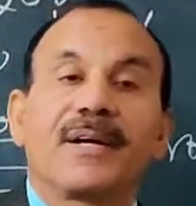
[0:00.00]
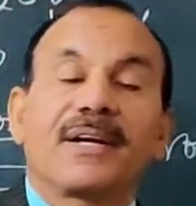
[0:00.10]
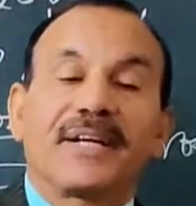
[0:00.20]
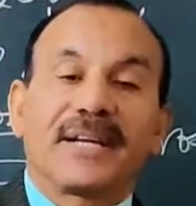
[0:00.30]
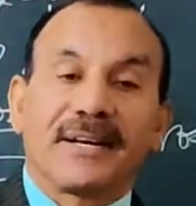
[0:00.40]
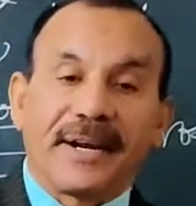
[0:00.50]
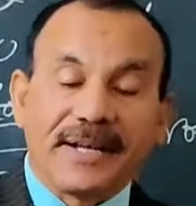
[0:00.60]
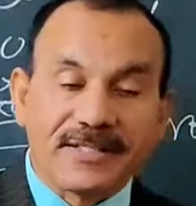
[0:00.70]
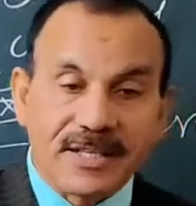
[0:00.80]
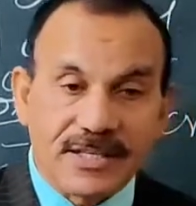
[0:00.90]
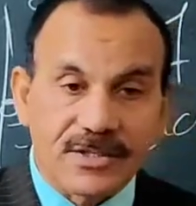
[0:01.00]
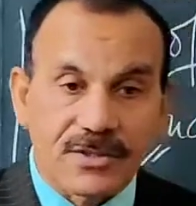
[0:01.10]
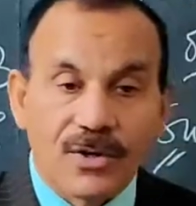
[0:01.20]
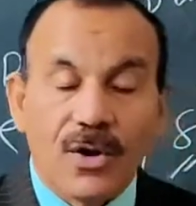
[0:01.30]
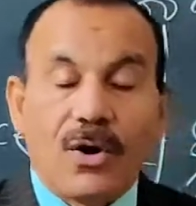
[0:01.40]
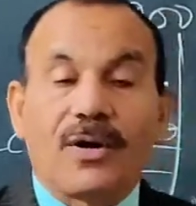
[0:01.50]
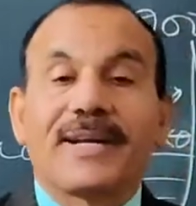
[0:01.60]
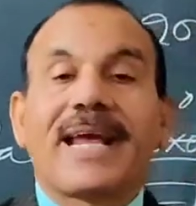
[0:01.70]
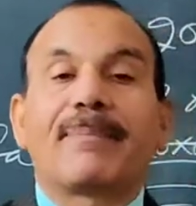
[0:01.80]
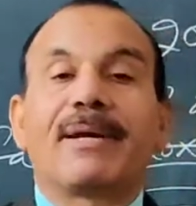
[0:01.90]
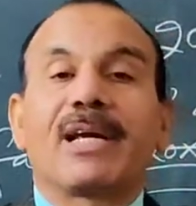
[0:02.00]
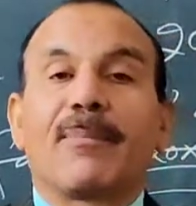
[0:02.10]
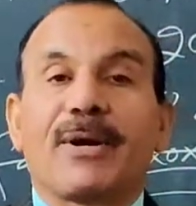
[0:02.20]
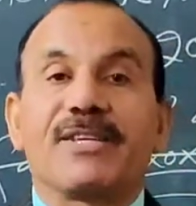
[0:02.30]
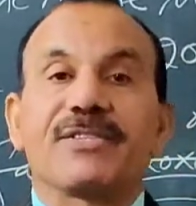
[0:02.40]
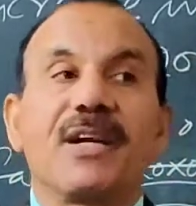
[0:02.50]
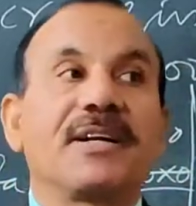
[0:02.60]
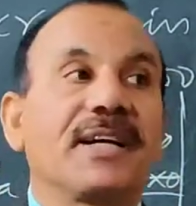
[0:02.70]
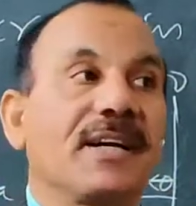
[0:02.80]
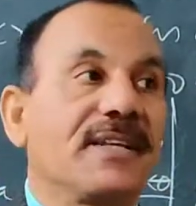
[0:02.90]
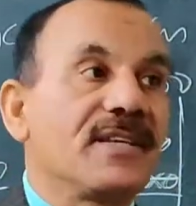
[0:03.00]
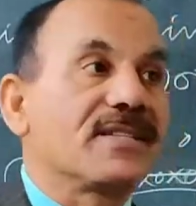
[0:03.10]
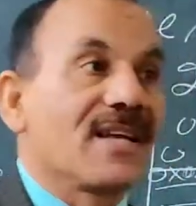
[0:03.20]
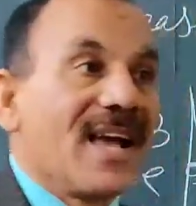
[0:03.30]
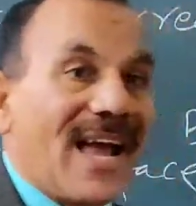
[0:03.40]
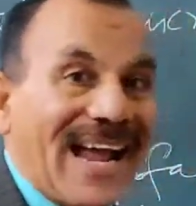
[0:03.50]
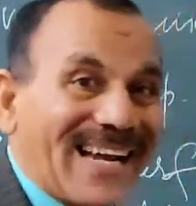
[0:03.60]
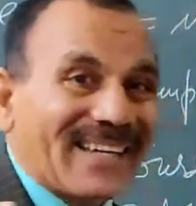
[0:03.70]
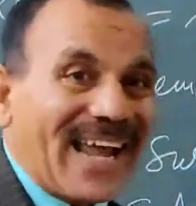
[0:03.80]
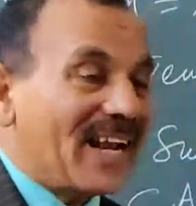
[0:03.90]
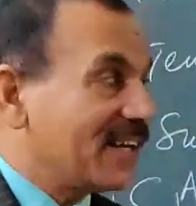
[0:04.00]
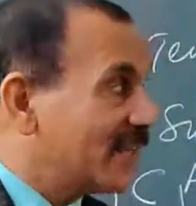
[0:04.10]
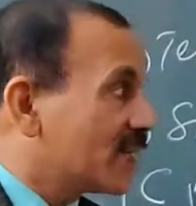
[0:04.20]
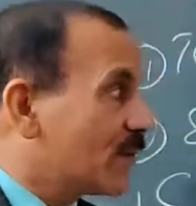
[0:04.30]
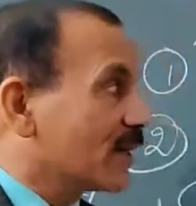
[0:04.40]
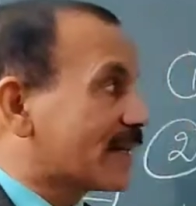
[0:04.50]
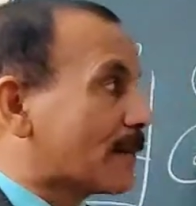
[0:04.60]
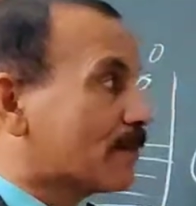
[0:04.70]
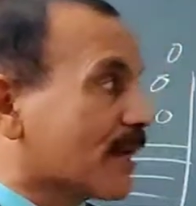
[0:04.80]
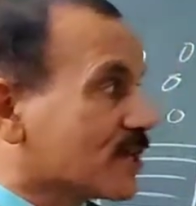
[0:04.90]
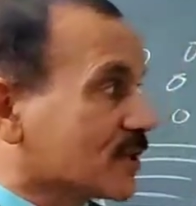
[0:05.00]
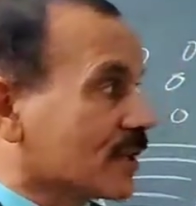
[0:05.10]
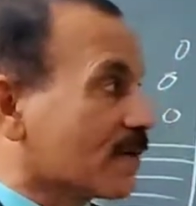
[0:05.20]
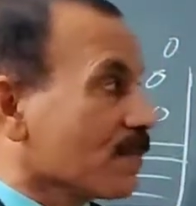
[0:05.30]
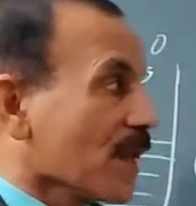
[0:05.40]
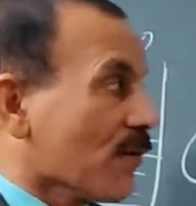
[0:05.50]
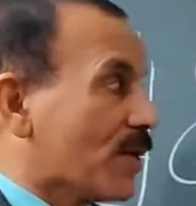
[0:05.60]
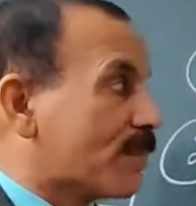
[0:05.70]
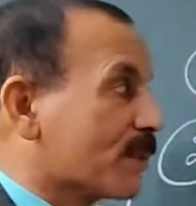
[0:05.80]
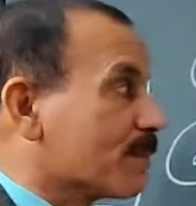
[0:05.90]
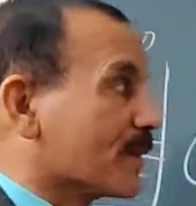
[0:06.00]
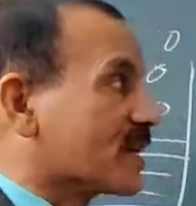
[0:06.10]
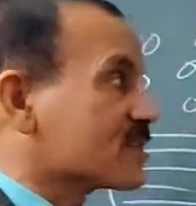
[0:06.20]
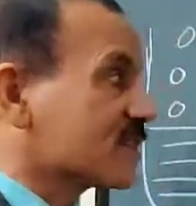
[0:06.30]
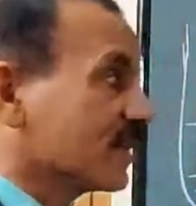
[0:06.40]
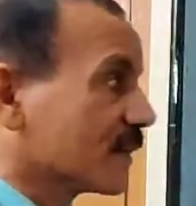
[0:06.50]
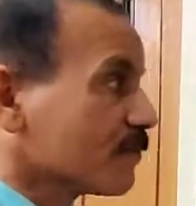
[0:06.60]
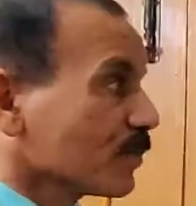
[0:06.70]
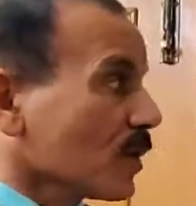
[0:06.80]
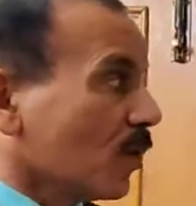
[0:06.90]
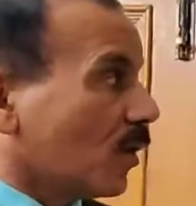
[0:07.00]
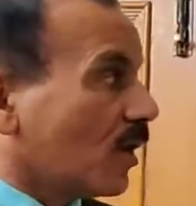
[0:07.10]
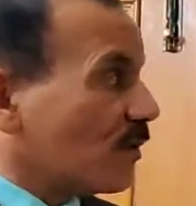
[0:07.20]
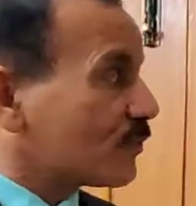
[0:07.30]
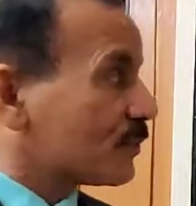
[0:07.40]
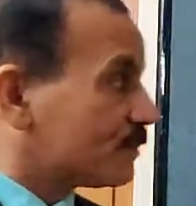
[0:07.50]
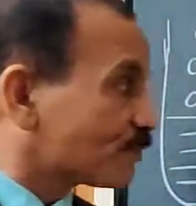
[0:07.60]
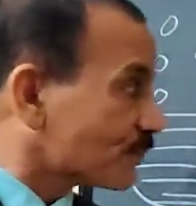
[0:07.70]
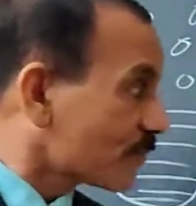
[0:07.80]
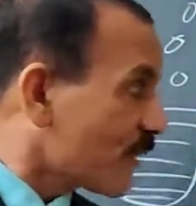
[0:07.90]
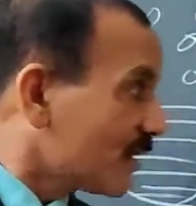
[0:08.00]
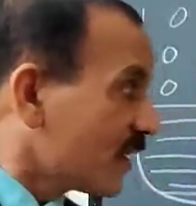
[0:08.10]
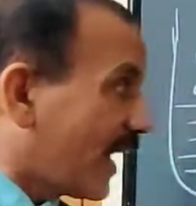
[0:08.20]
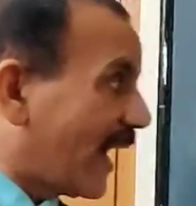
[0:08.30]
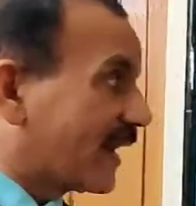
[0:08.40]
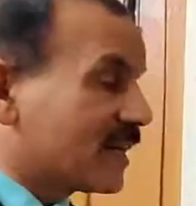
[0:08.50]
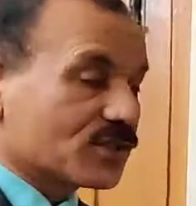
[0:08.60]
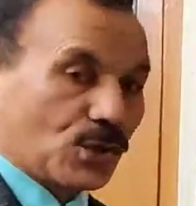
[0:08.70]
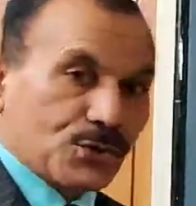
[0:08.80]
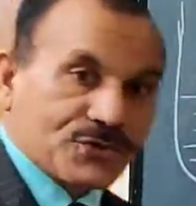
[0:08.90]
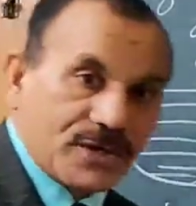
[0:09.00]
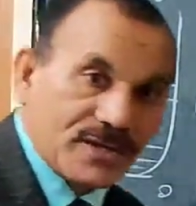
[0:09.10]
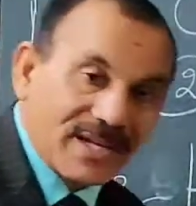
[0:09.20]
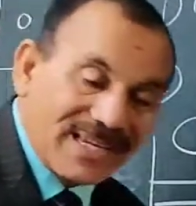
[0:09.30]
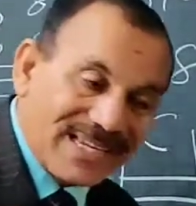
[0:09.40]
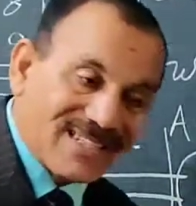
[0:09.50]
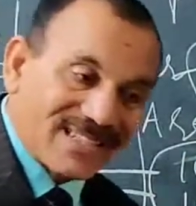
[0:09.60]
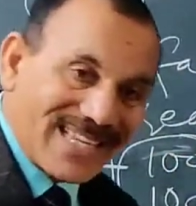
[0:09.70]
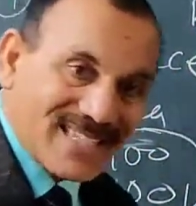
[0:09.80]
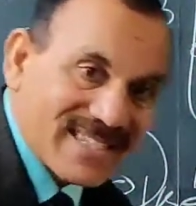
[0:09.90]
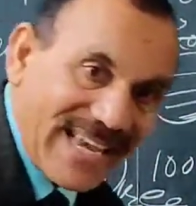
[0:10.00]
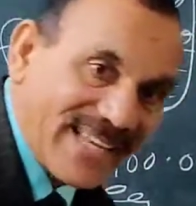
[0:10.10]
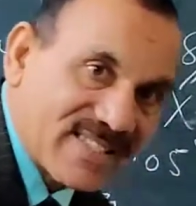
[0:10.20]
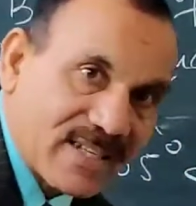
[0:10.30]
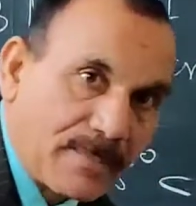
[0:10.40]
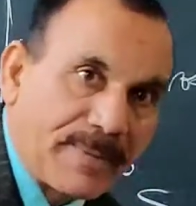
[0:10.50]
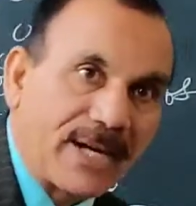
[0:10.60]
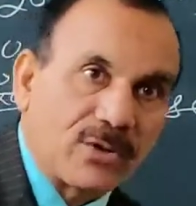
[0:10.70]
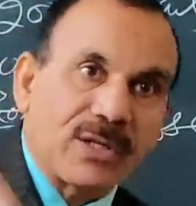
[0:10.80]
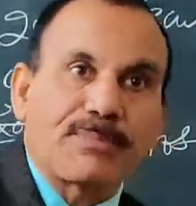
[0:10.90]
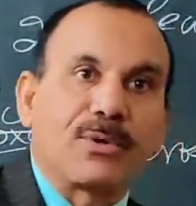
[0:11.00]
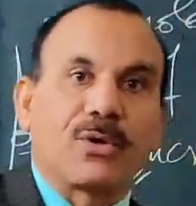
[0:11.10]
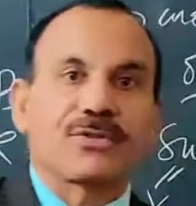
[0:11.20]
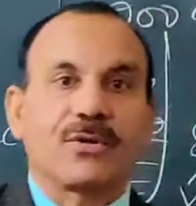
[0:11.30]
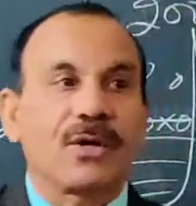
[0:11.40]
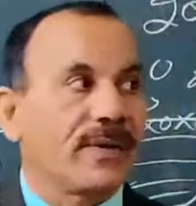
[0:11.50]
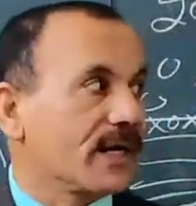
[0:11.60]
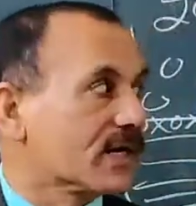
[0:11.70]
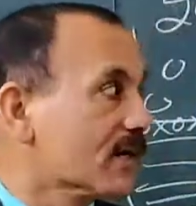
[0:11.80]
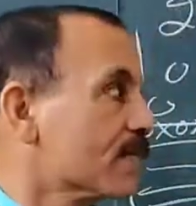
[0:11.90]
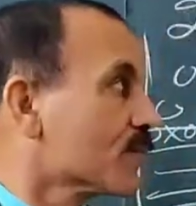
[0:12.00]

decreases or chemical potential decreases. At any given temperature, vapor pressure of any solution is less as compared to the pure solvent.